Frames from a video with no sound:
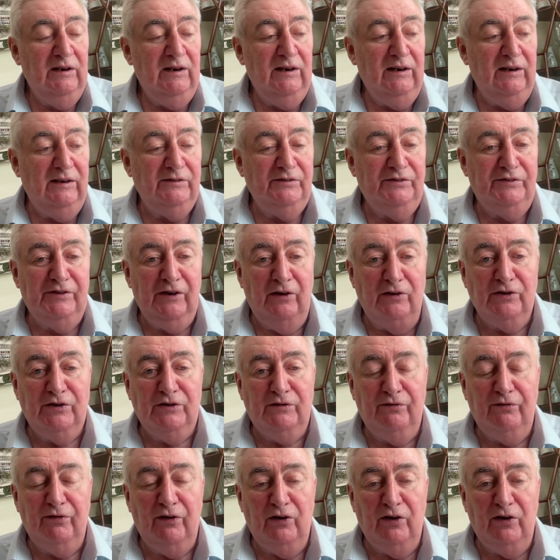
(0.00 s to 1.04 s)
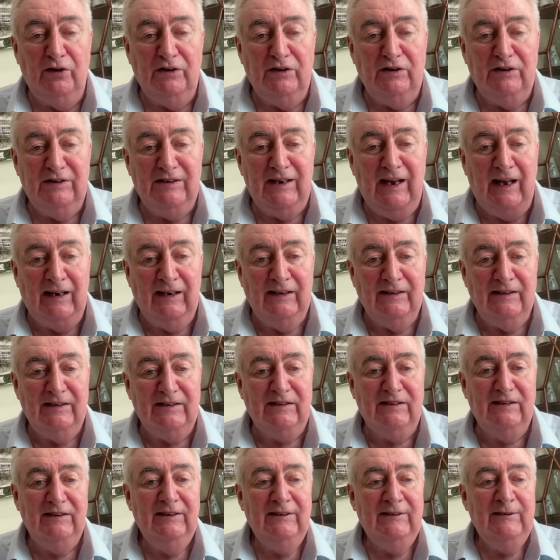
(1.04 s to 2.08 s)
his search for
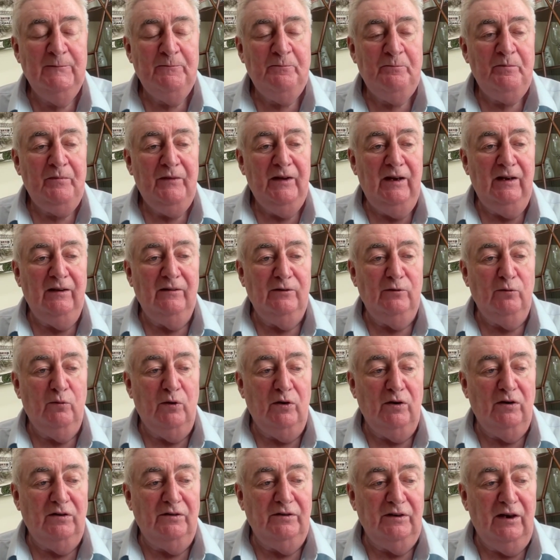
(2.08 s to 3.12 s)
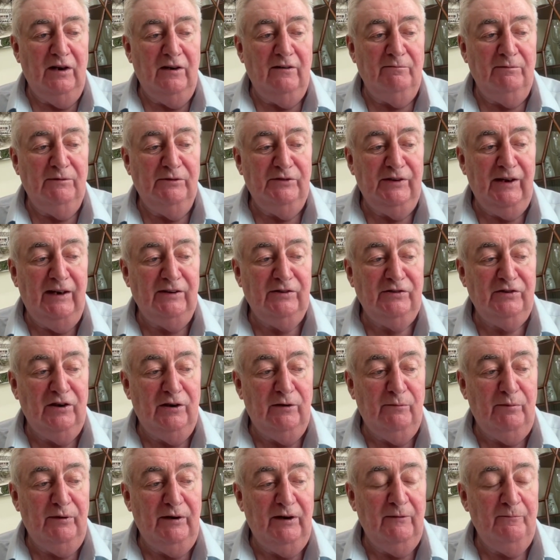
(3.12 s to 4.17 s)
talent in the world of massage
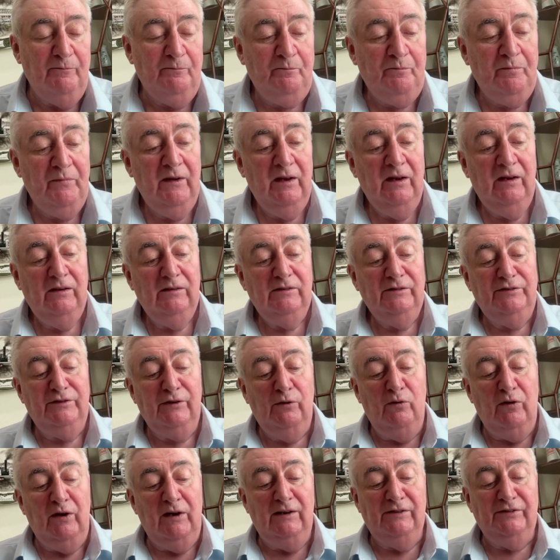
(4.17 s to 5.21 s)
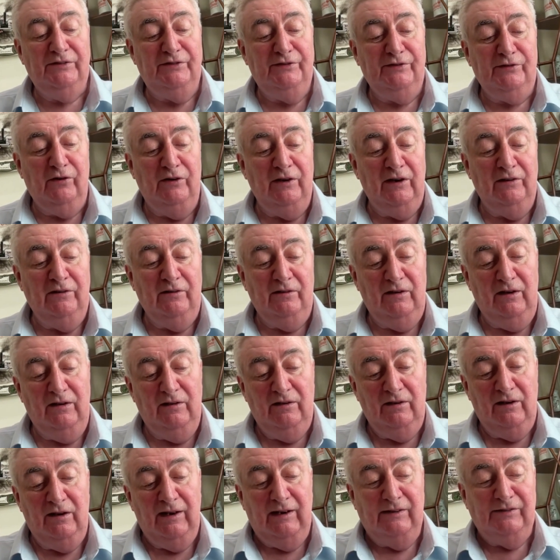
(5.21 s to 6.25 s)
therapy. So what else is going on in
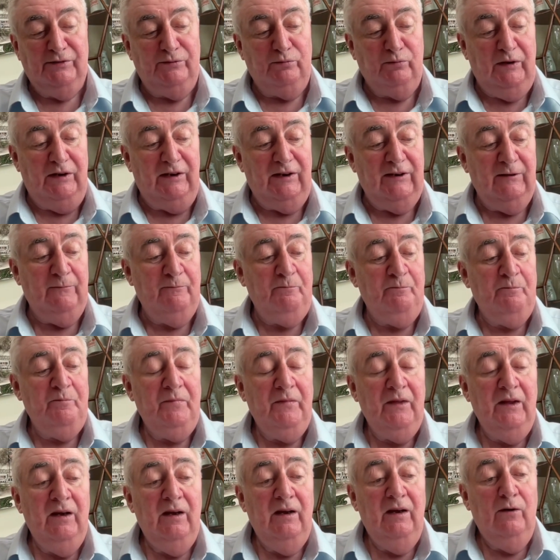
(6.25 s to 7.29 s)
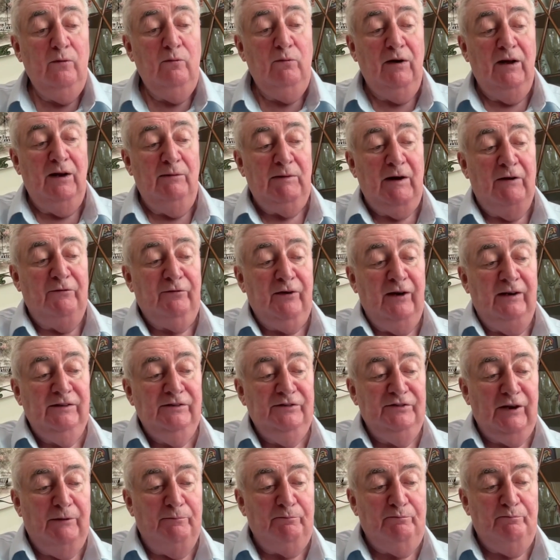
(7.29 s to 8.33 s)
the last week? Well, my
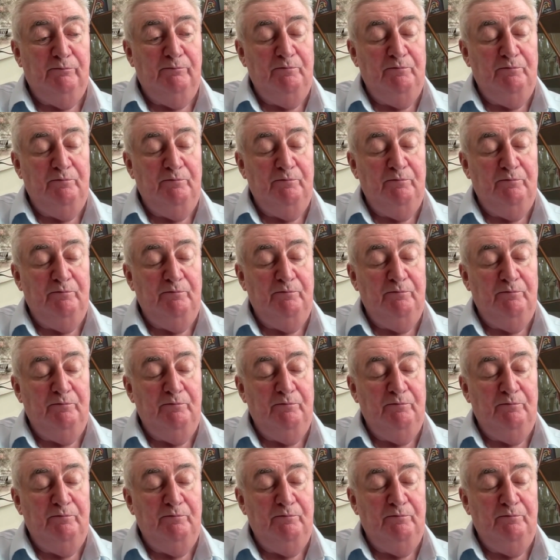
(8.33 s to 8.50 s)
friends up